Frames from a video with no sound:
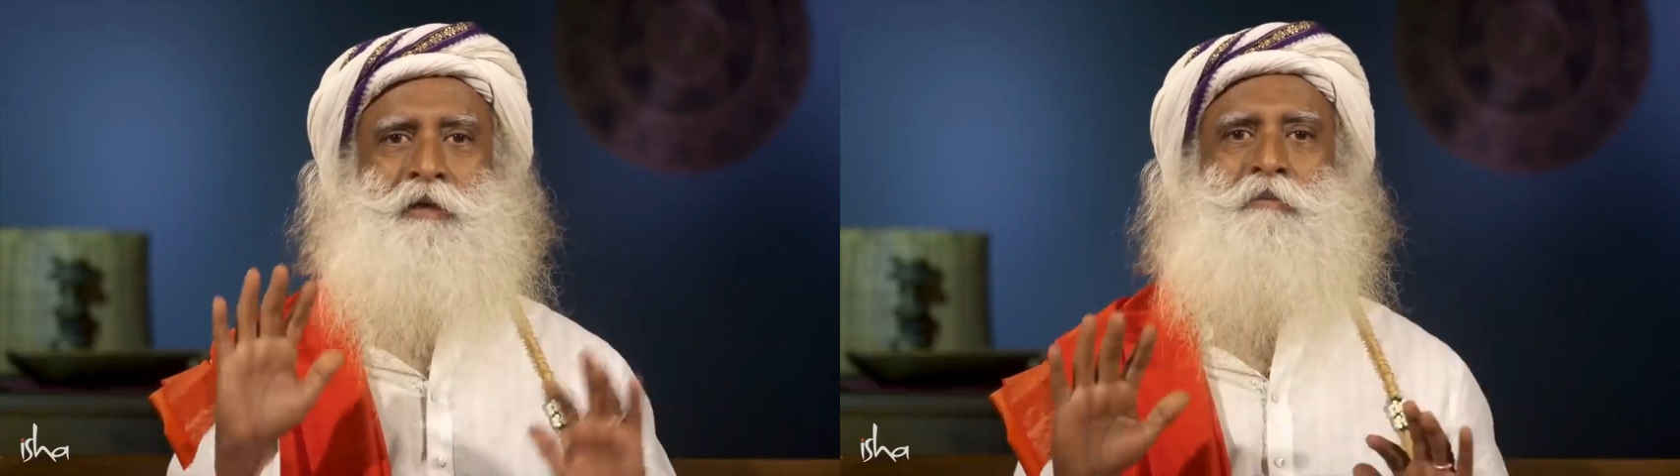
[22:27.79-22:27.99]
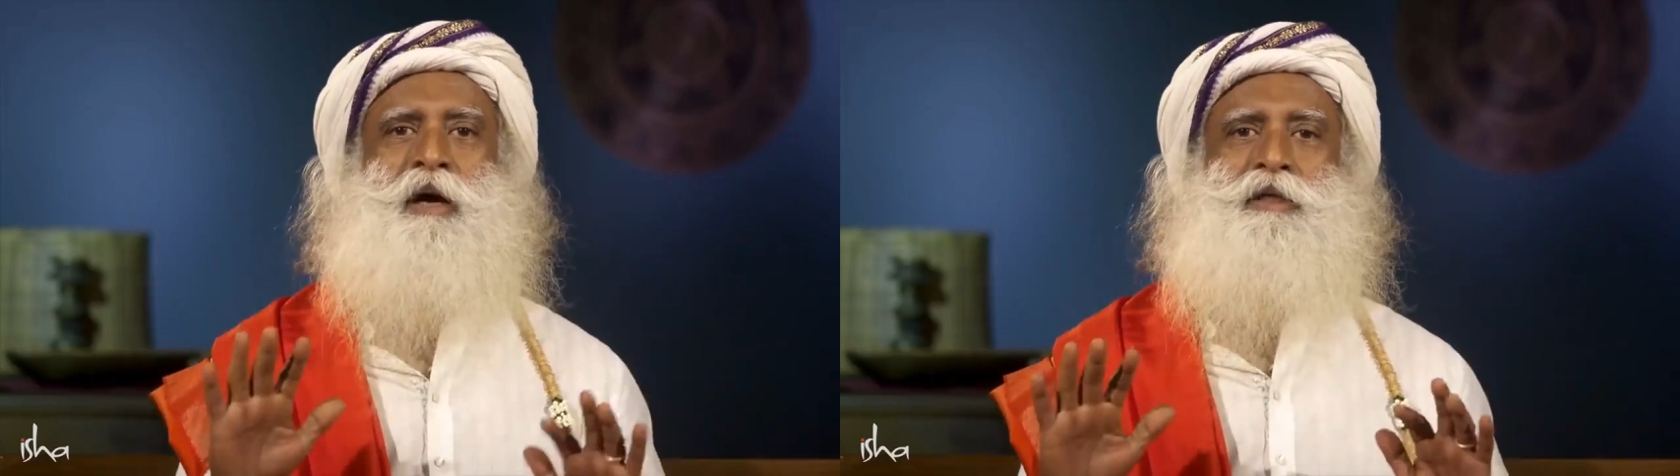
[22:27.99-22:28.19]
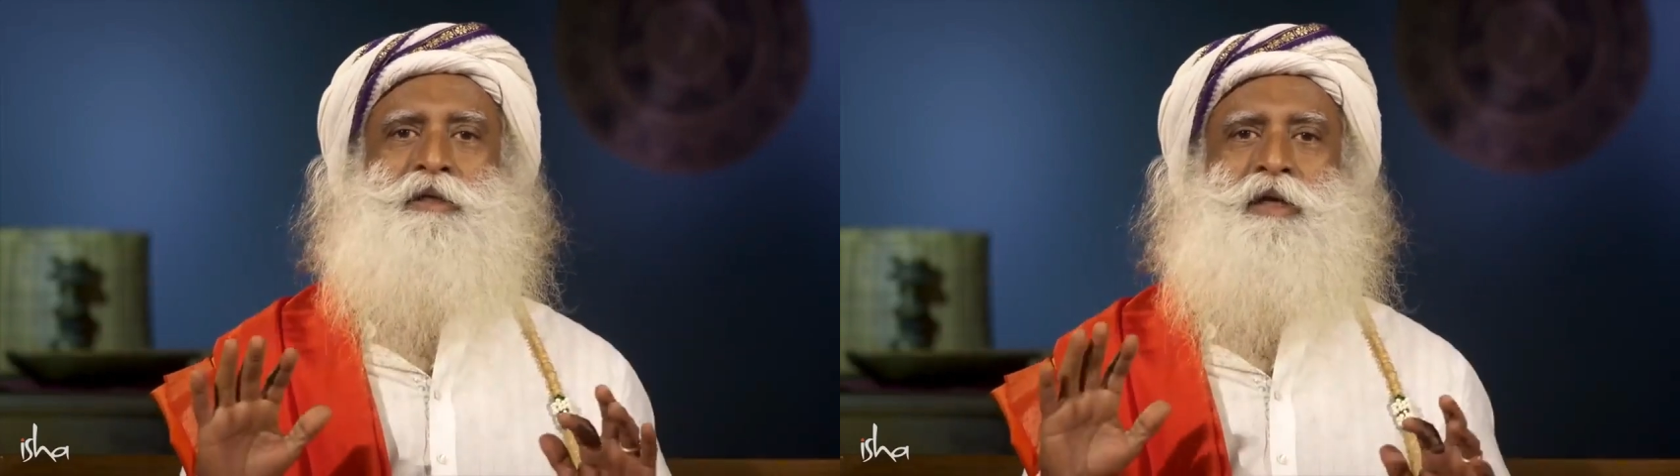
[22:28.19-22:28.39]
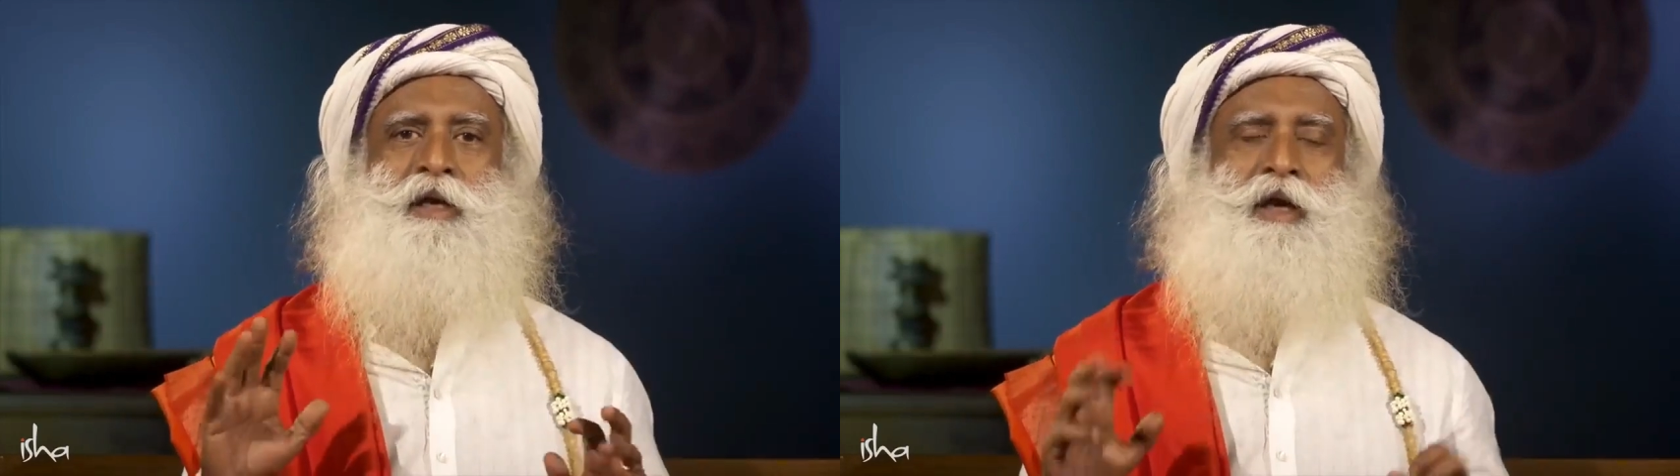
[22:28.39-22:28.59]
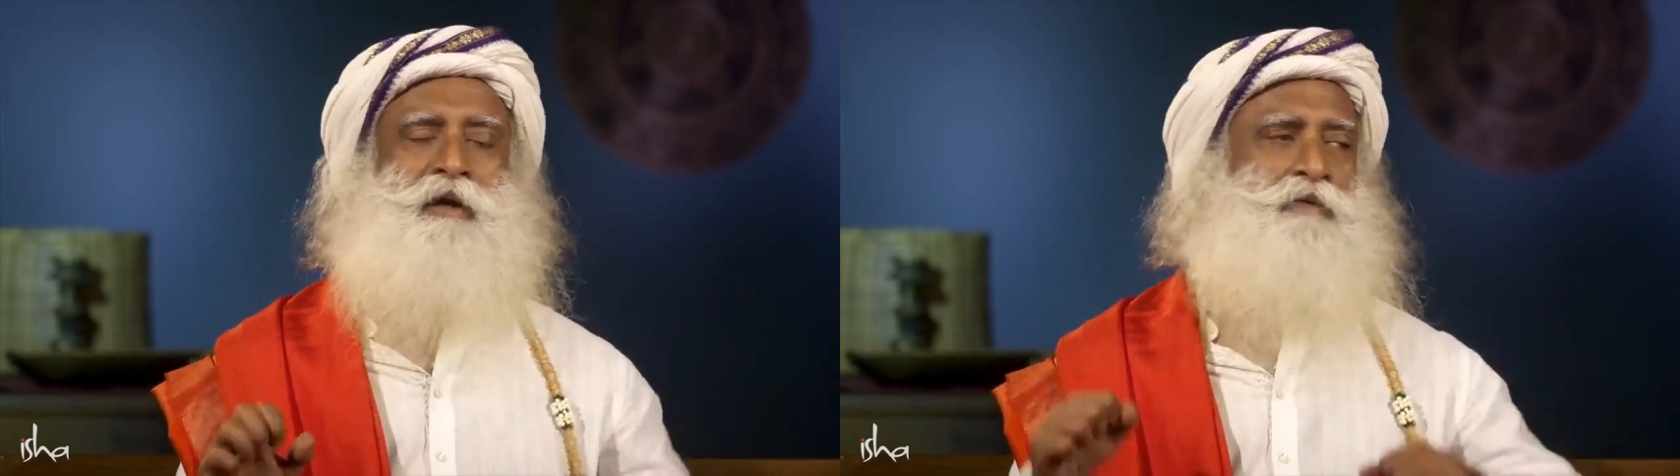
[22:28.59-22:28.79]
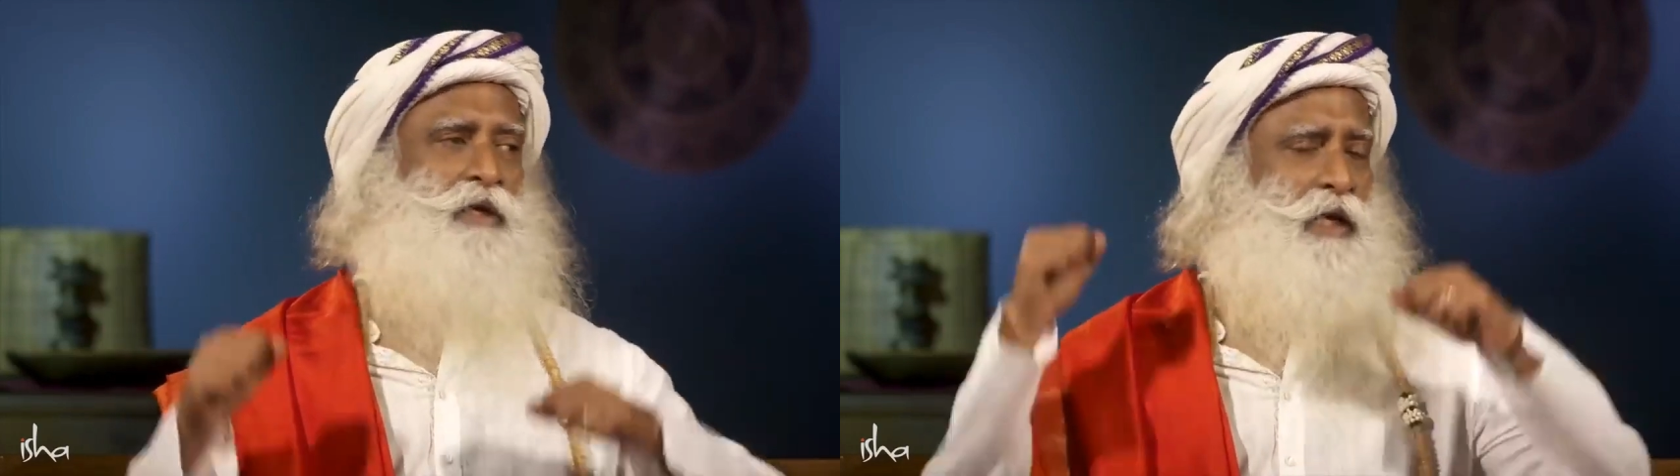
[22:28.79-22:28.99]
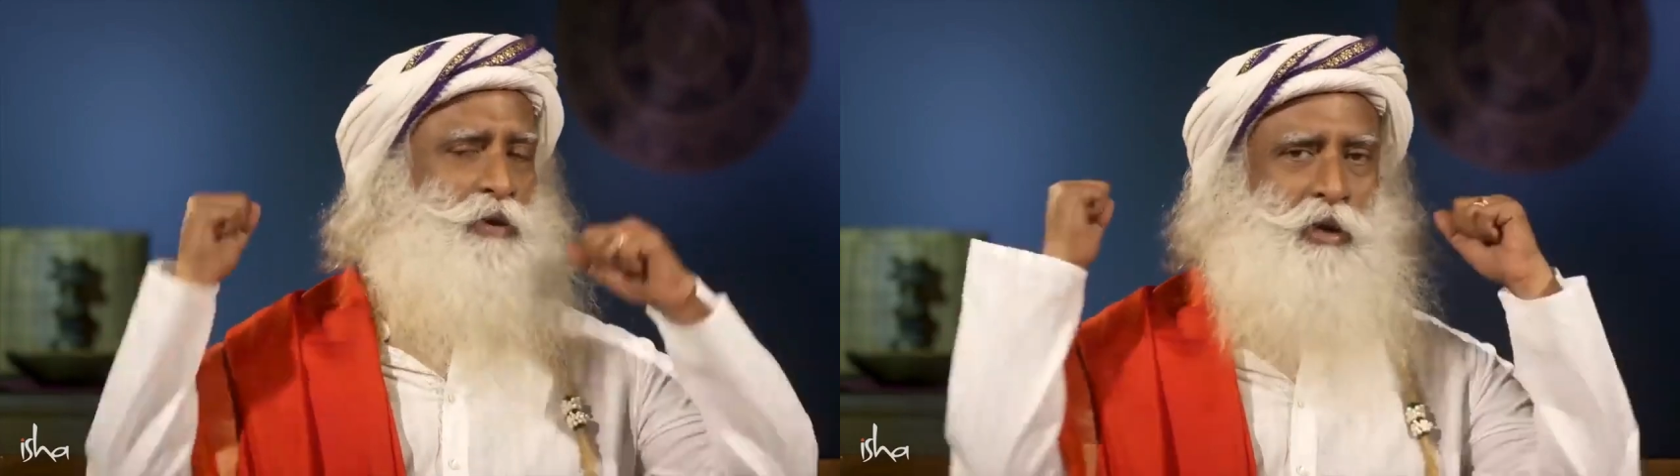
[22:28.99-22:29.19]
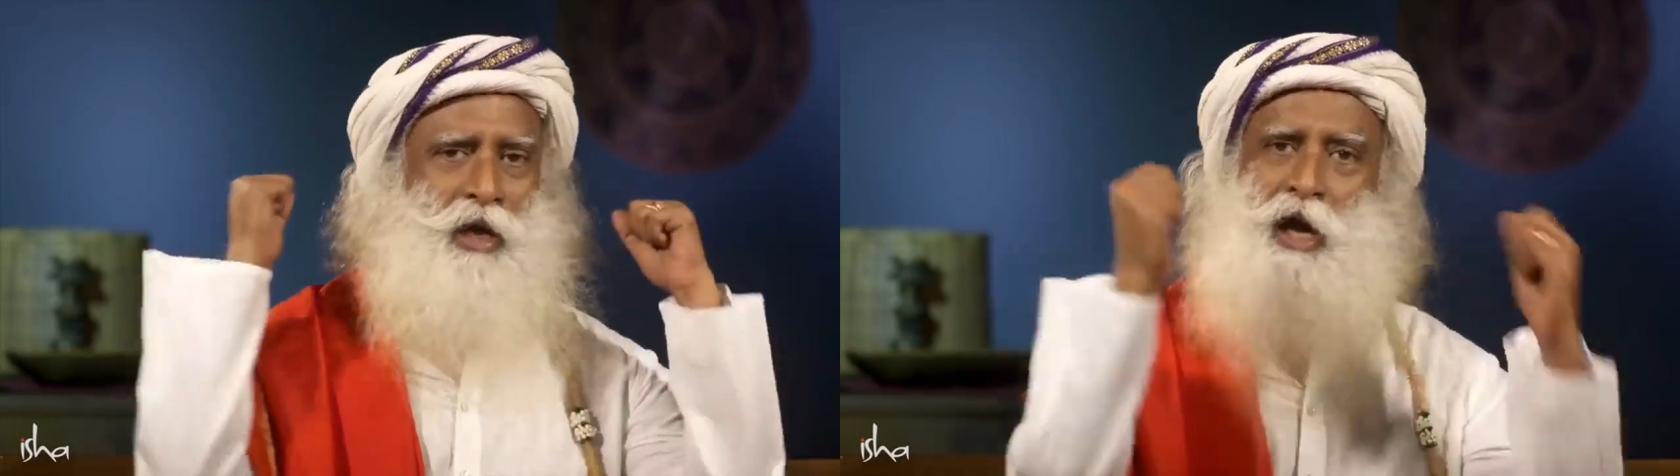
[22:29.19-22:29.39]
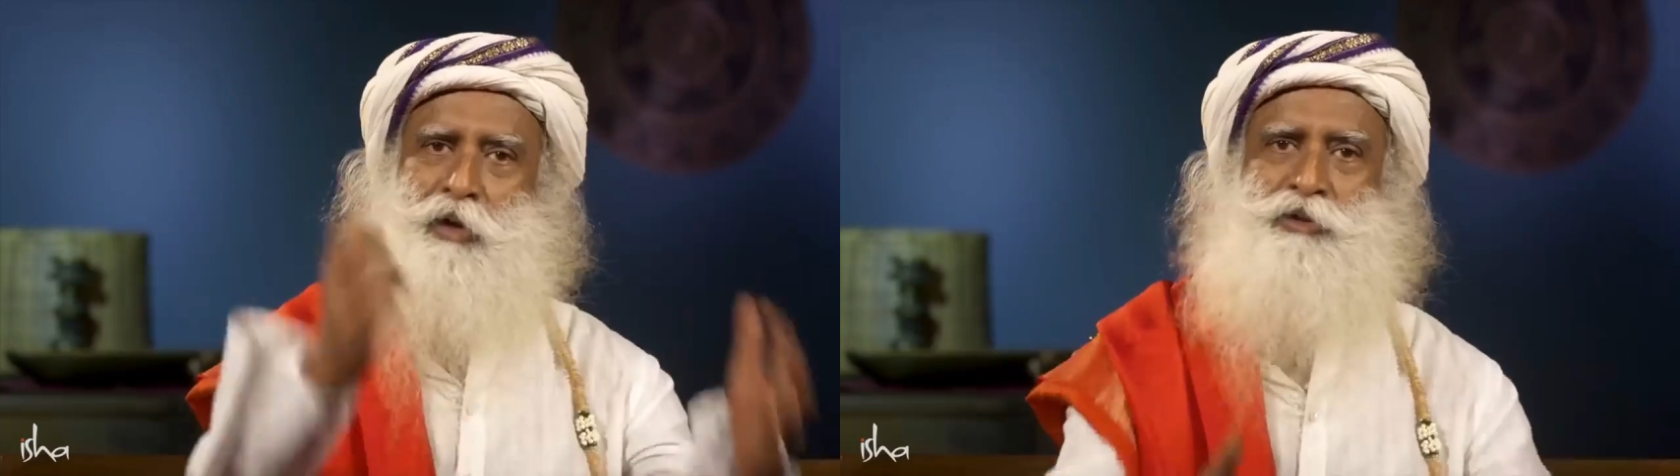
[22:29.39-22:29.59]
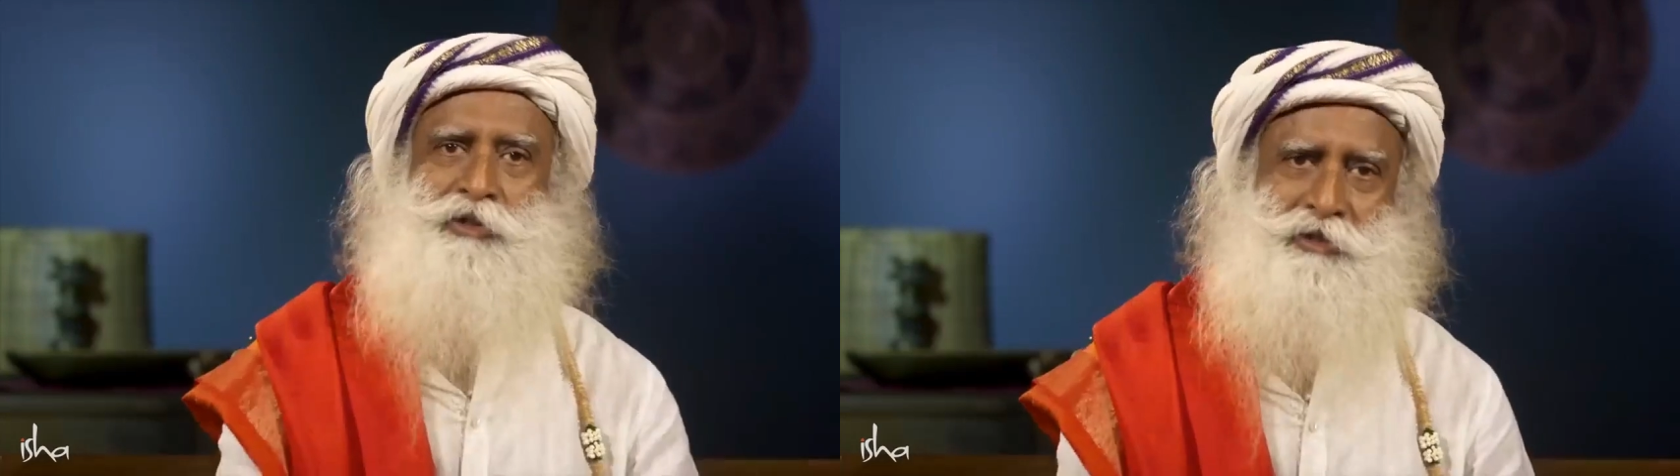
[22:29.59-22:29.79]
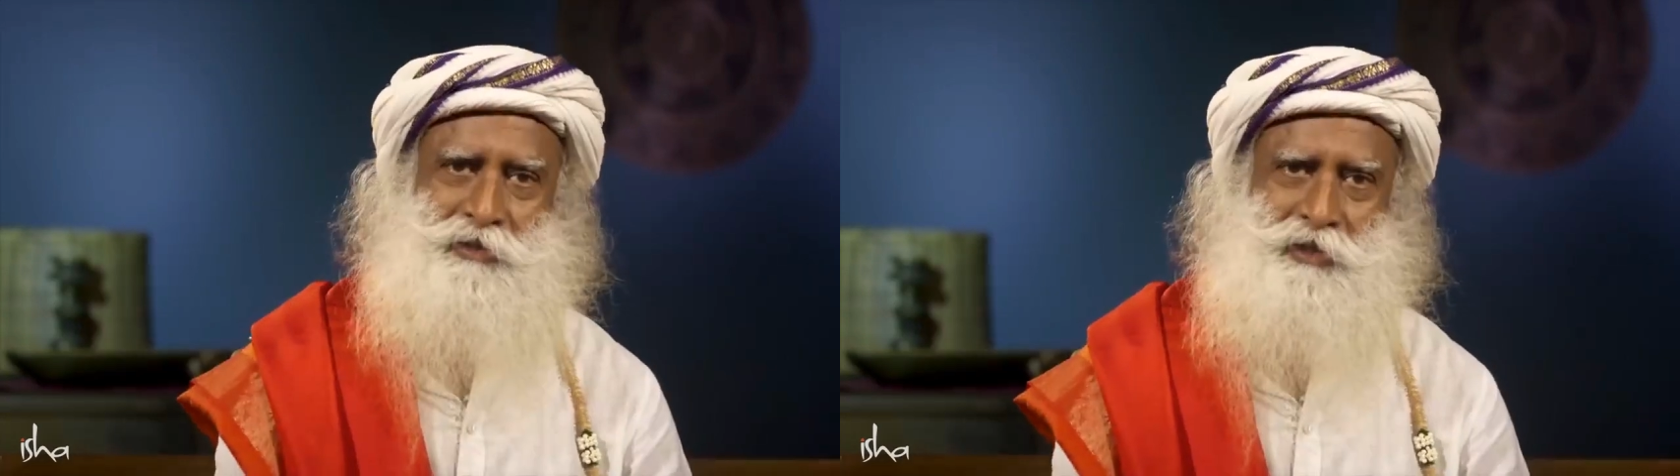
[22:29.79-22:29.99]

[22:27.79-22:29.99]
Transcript: But every day you're out